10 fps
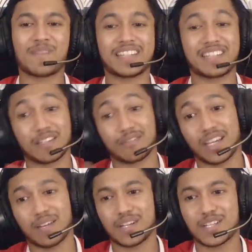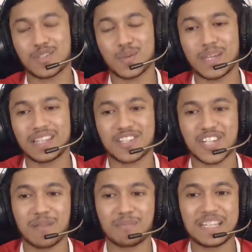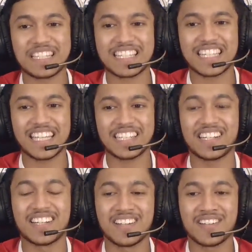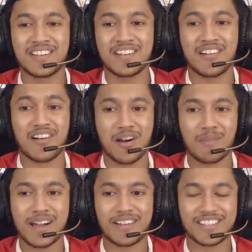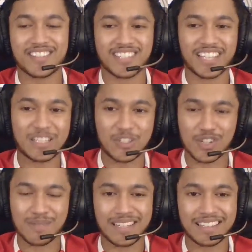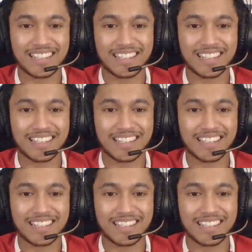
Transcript: I think the favorites to win the Champions League are Paris Saint-Germain.